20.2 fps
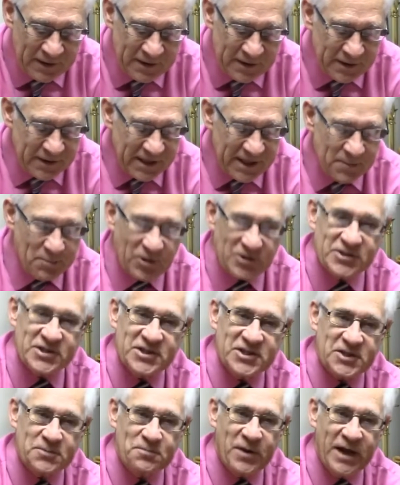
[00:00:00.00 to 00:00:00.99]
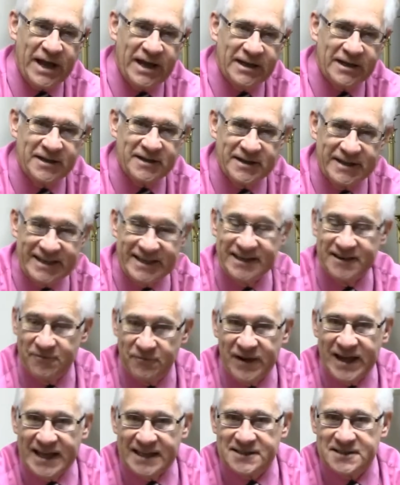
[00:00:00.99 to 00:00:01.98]
He participated in an
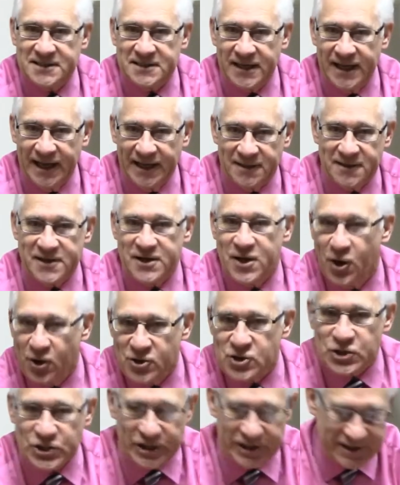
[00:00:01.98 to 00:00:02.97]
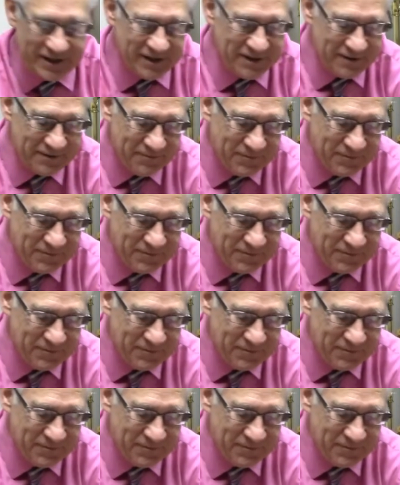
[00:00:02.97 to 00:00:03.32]
event at the ocean